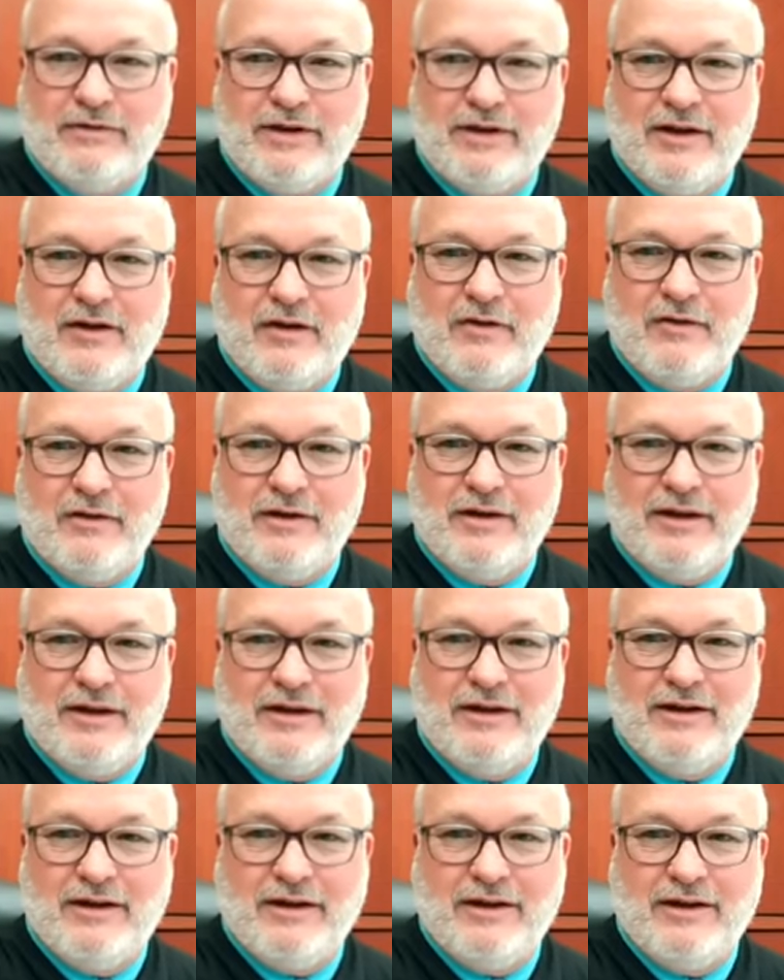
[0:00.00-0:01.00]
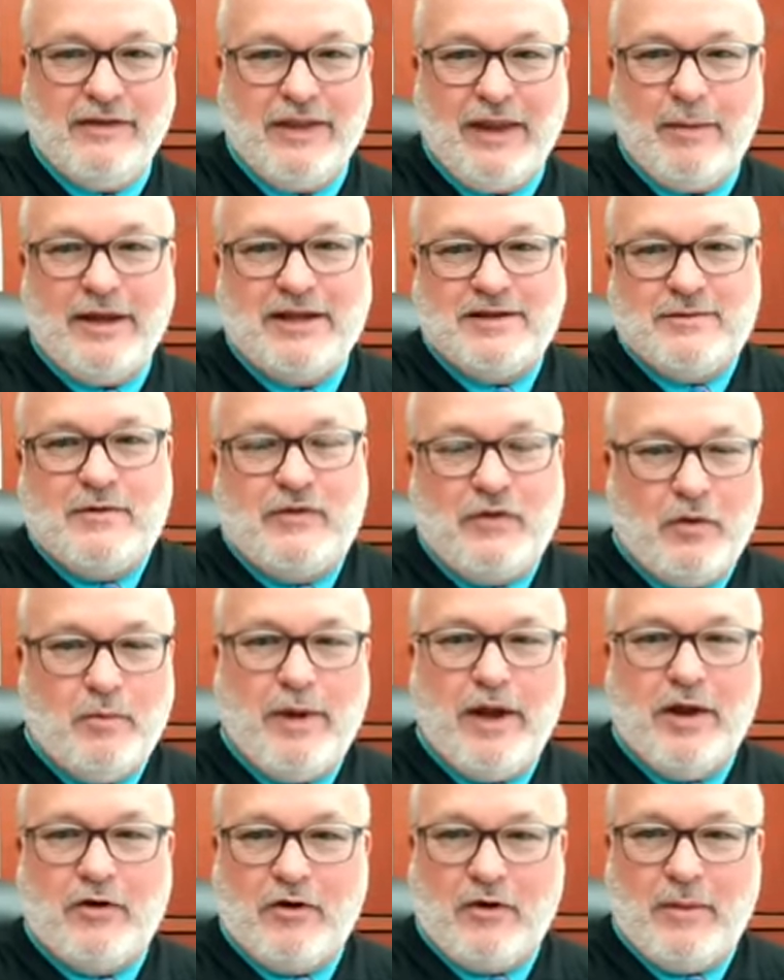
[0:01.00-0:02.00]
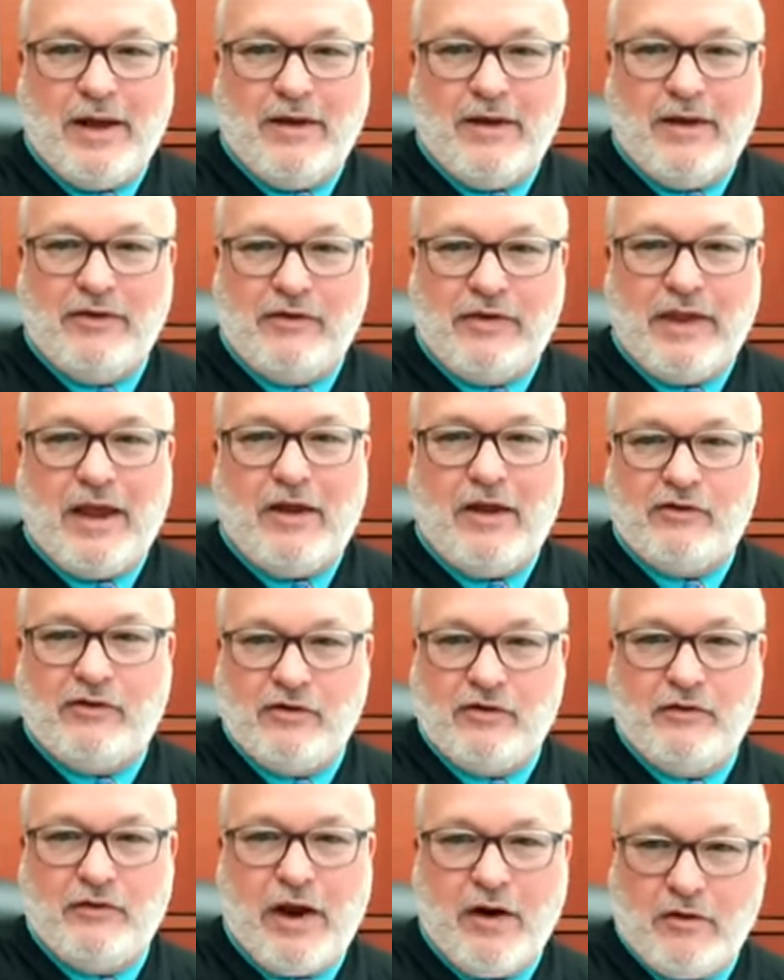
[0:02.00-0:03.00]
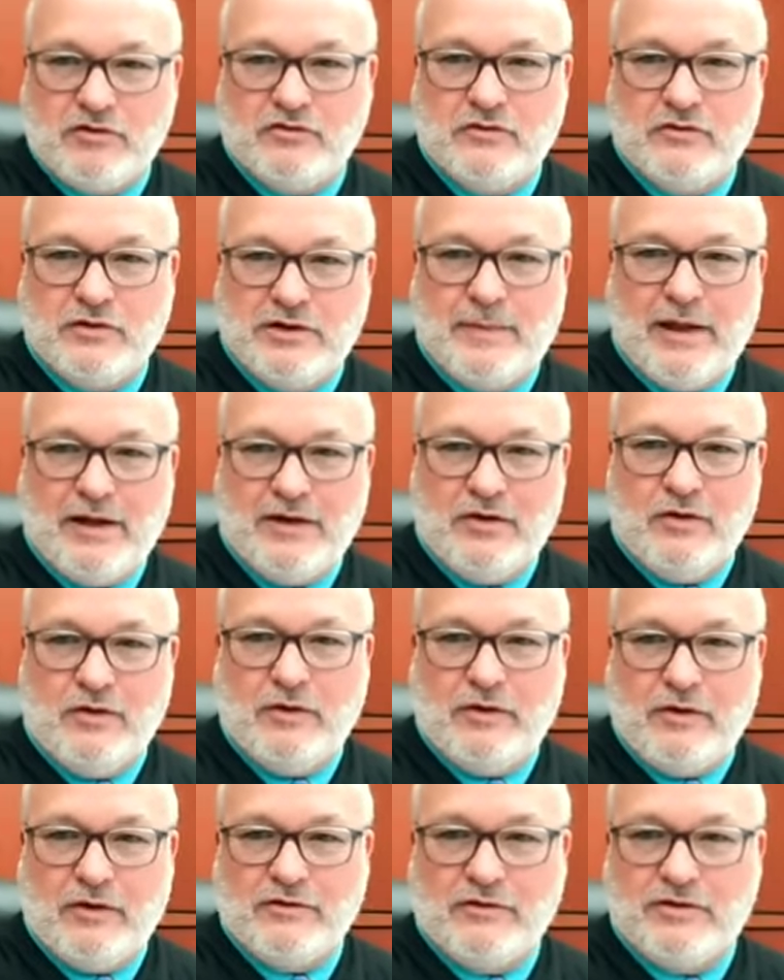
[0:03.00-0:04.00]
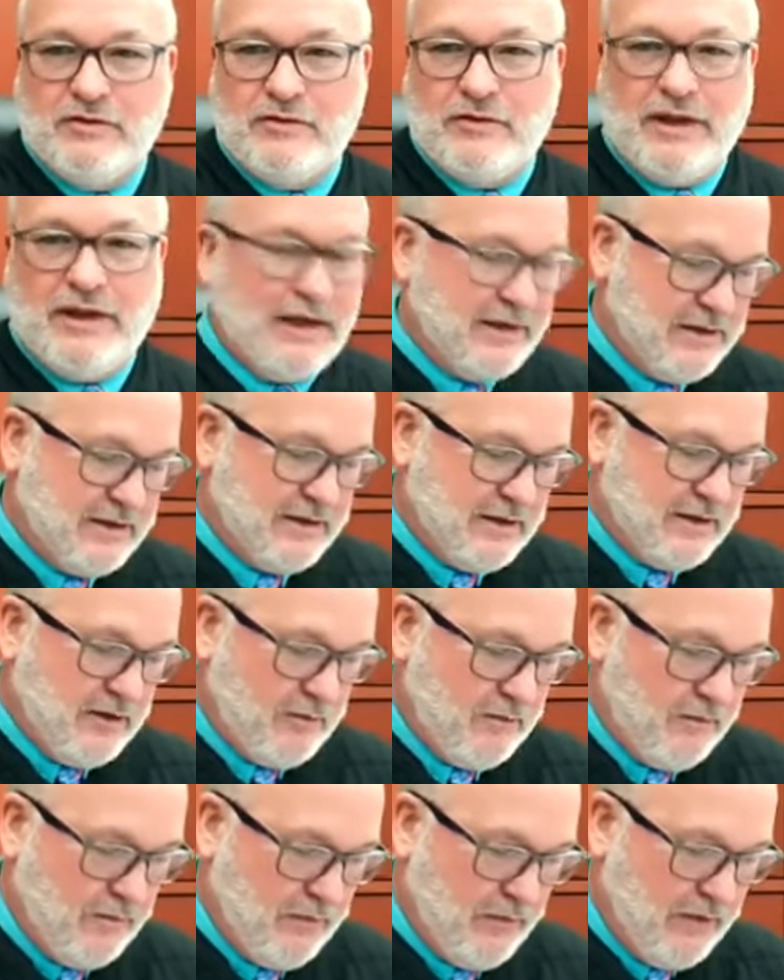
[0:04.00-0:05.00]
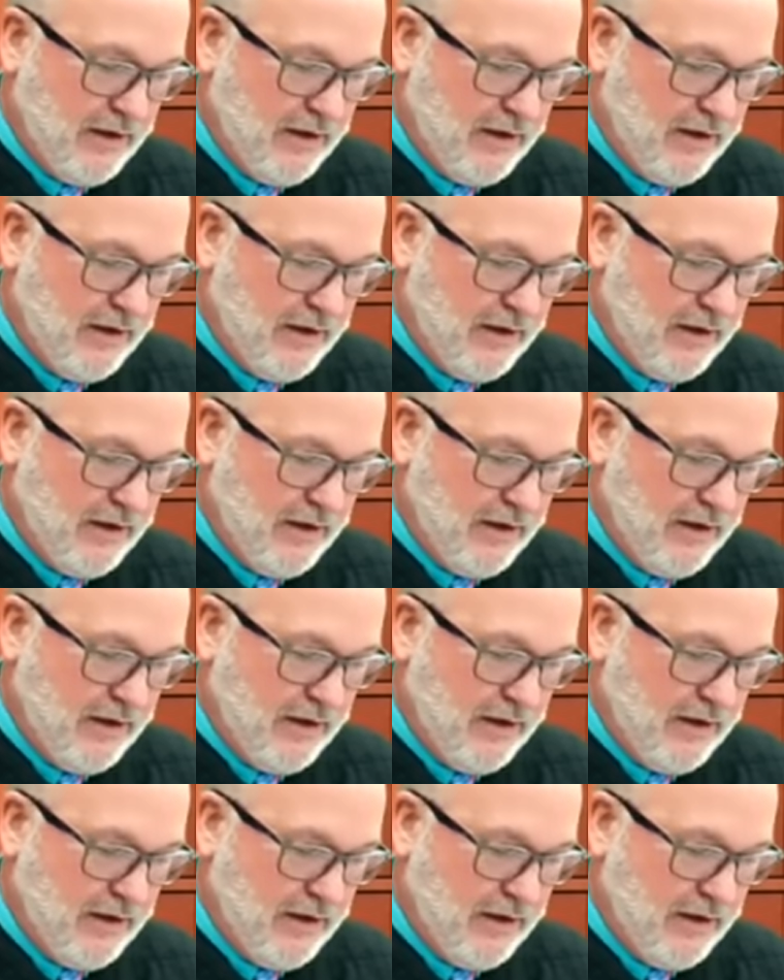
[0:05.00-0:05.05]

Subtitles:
that makes me feel better about the thousands of hours we spent doing those two things. So,